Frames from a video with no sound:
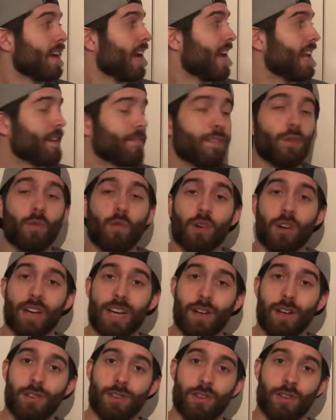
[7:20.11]
And if your
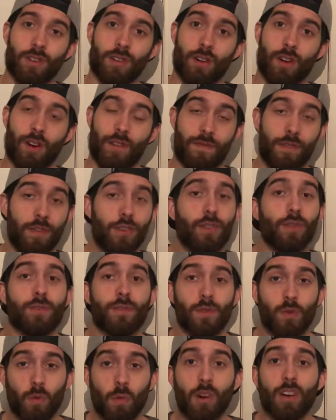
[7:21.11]
workouts or if
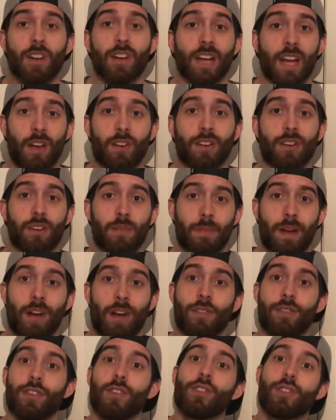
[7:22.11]
you're working out a good
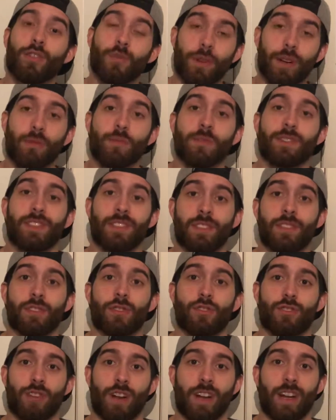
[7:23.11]
amount and you're doing
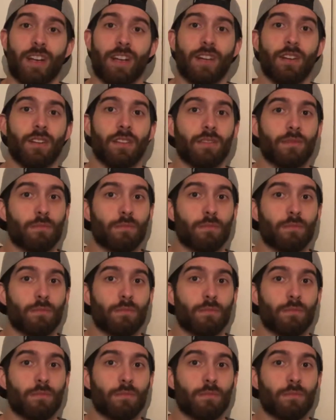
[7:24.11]
resistance training,